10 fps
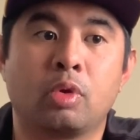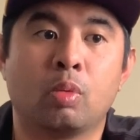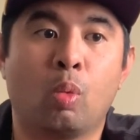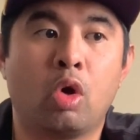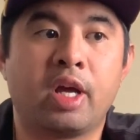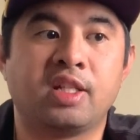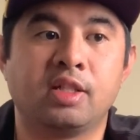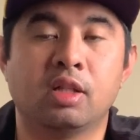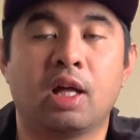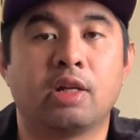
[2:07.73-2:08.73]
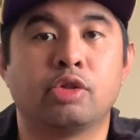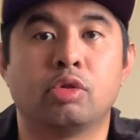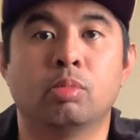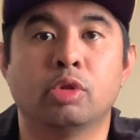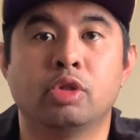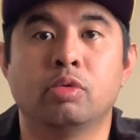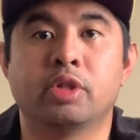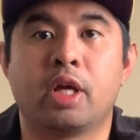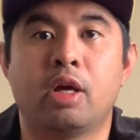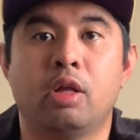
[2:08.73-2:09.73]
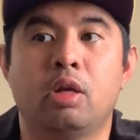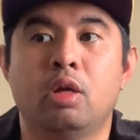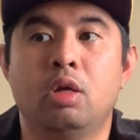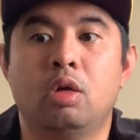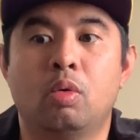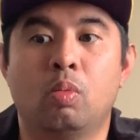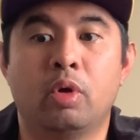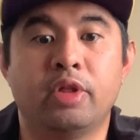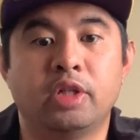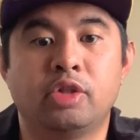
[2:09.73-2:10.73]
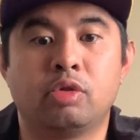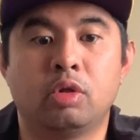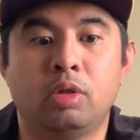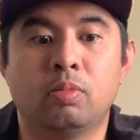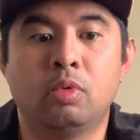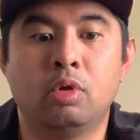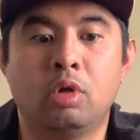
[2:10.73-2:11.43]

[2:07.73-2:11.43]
One, I see a lot of streamers use that when they stream.